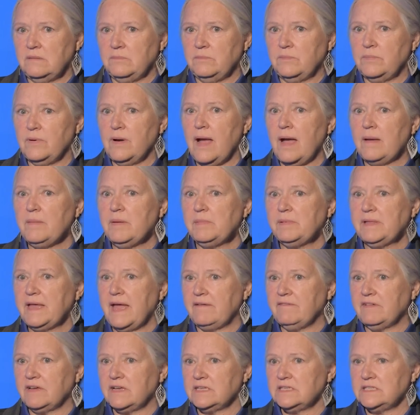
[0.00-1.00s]
probably
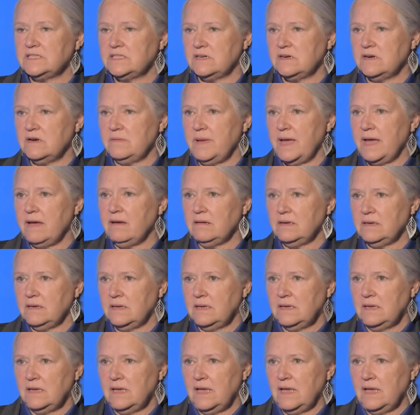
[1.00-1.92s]
have a concern about,